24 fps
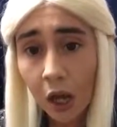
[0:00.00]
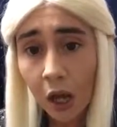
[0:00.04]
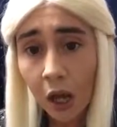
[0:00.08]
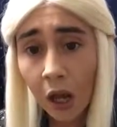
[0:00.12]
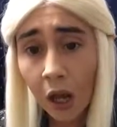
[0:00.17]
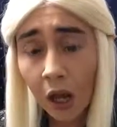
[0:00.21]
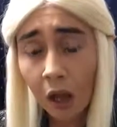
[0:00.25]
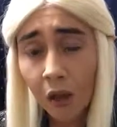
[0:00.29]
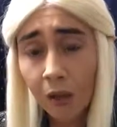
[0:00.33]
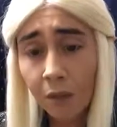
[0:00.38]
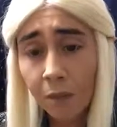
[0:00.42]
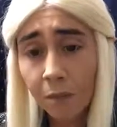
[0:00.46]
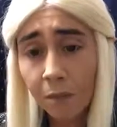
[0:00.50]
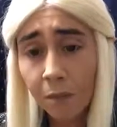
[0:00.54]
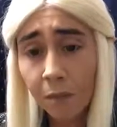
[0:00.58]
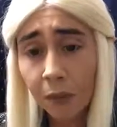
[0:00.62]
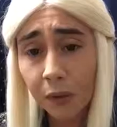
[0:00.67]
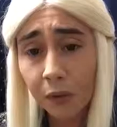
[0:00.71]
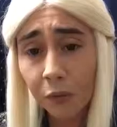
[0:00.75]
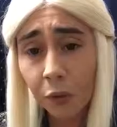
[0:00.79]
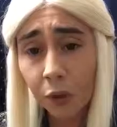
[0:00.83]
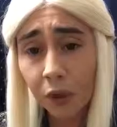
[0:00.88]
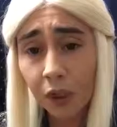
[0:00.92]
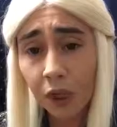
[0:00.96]

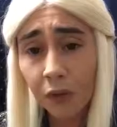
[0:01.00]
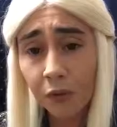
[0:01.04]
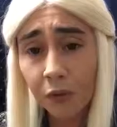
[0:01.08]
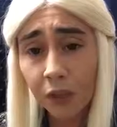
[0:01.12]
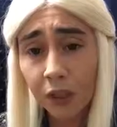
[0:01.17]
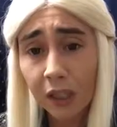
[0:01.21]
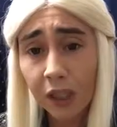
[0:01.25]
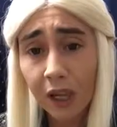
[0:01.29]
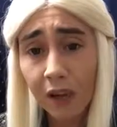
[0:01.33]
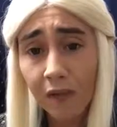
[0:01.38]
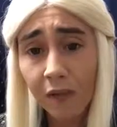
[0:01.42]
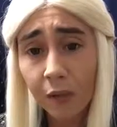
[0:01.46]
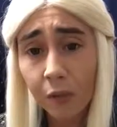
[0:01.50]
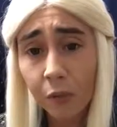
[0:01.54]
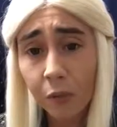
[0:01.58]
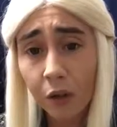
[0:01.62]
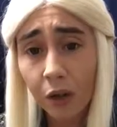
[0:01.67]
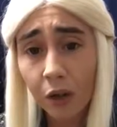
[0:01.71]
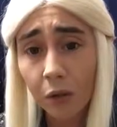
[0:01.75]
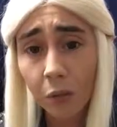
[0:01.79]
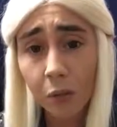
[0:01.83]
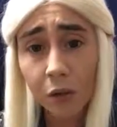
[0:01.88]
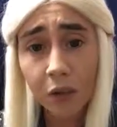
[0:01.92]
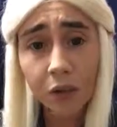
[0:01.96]
But what I really have the
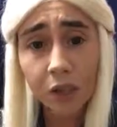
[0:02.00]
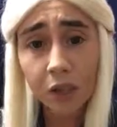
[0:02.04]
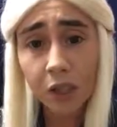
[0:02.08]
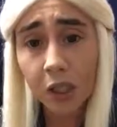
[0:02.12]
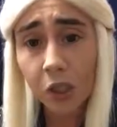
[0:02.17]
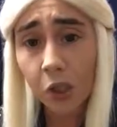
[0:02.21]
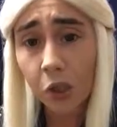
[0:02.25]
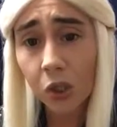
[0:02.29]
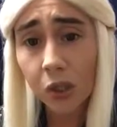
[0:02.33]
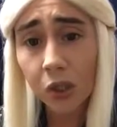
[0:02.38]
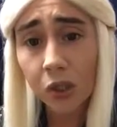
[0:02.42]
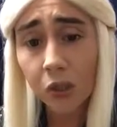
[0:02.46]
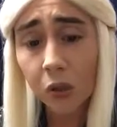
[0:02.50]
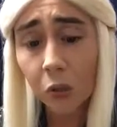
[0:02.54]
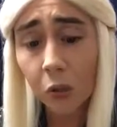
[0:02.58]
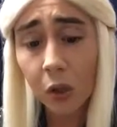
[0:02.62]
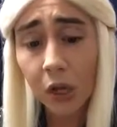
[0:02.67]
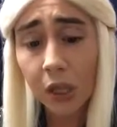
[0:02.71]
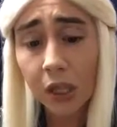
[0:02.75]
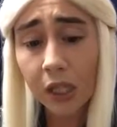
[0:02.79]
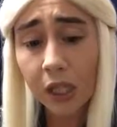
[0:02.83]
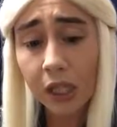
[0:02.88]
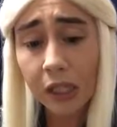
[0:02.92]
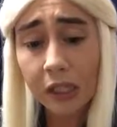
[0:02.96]
problem with is just the
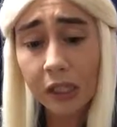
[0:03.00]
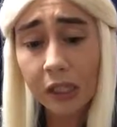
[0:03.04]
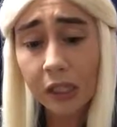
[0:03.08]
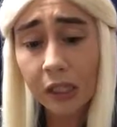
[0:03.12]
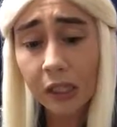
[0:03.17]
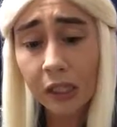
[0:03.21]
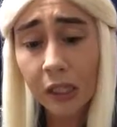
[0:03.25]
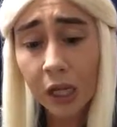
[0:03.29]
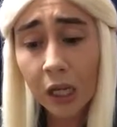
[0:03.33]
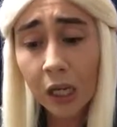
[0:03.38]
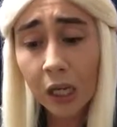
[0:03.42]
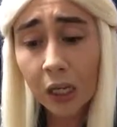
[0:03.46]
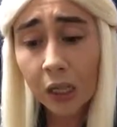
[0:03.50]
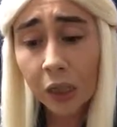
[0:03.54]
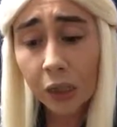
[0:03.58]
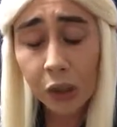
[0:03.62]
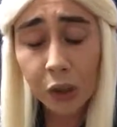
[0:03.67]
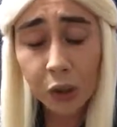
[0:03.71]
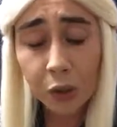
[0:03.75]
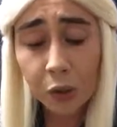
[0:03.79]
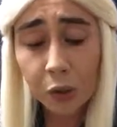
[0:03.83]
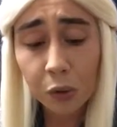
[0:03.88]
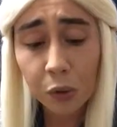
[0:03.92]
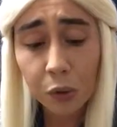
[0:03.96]
way that it's
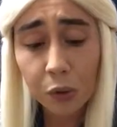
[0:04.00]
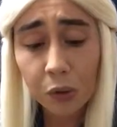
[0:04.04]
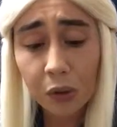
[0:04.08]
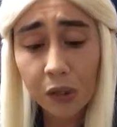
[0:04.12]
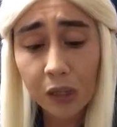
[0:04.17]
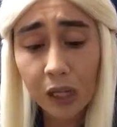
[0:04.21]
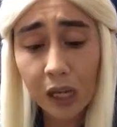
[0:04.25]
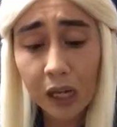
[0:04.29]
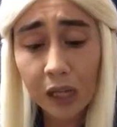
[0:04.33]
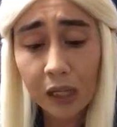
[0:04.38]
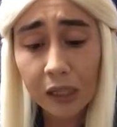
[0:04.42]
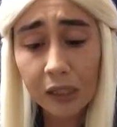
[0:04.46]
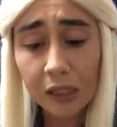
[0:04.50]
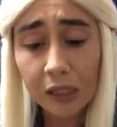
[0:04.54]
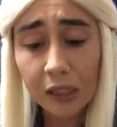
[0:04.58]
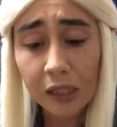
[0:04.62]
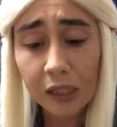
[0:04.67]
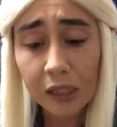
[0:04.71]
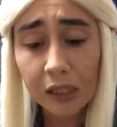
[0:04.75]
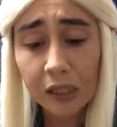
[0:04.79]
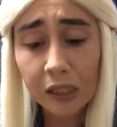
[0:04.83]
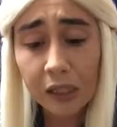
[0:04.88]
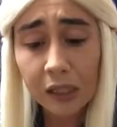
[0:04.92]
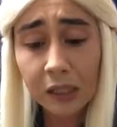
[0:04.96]
used as
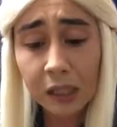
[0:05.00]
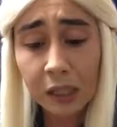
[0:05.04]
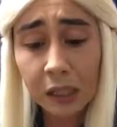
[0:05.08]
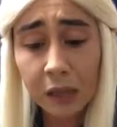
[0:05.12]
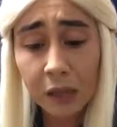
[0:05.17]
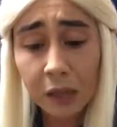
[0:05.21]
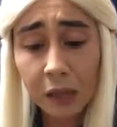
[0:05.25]
this